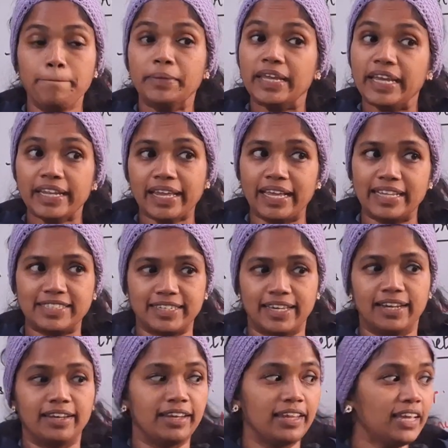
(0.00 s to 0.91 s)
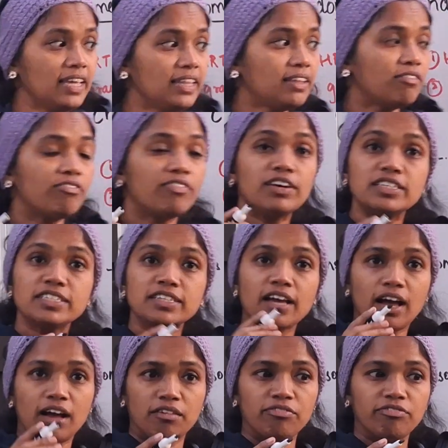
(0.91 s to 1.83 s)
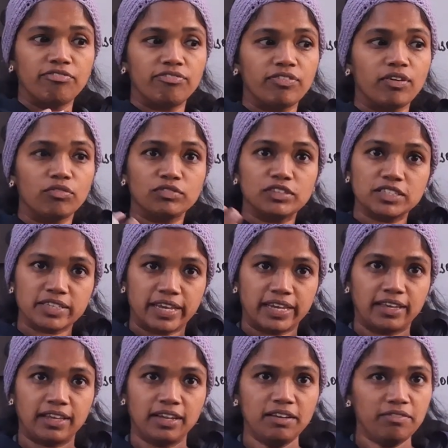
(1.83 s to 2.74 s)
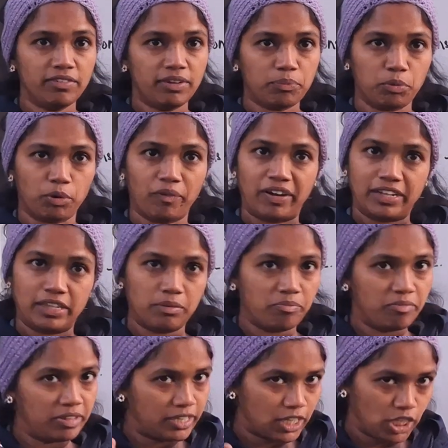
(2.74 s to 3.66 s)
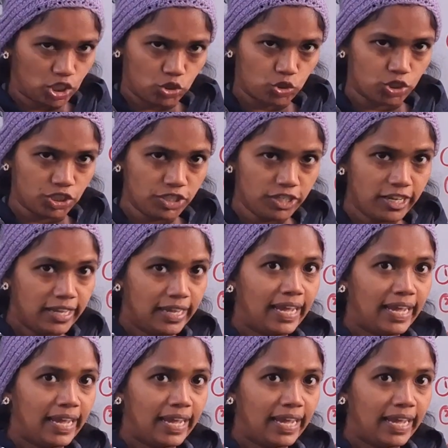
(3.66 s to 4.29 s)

In HRT, the first half of the cycle we provide them with the estrogen,